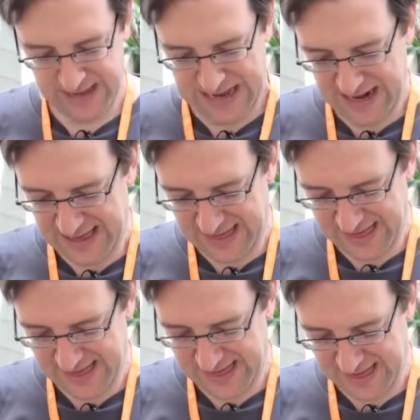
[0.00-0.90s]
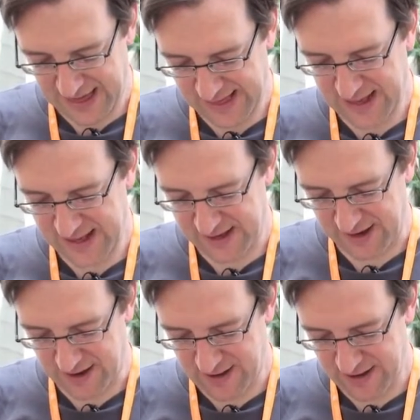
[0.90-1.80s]
And I think that's
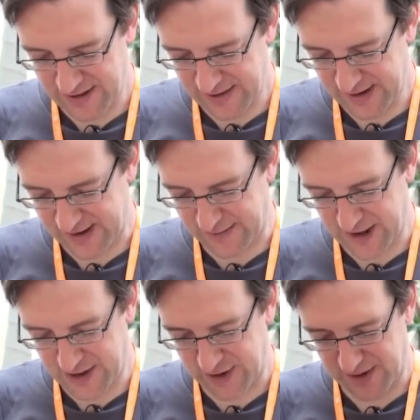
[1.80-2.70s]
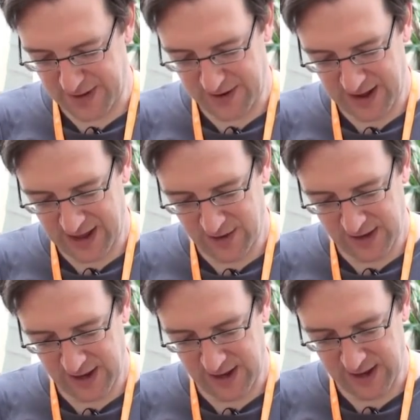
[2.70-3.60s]
all there is to mention about
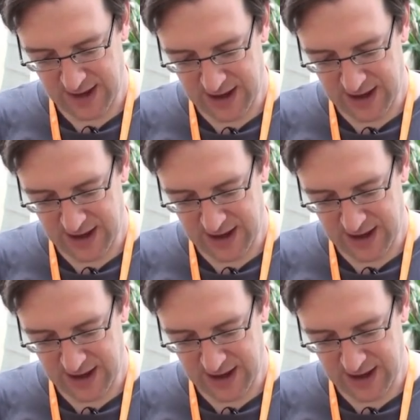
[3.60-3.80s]
AOD.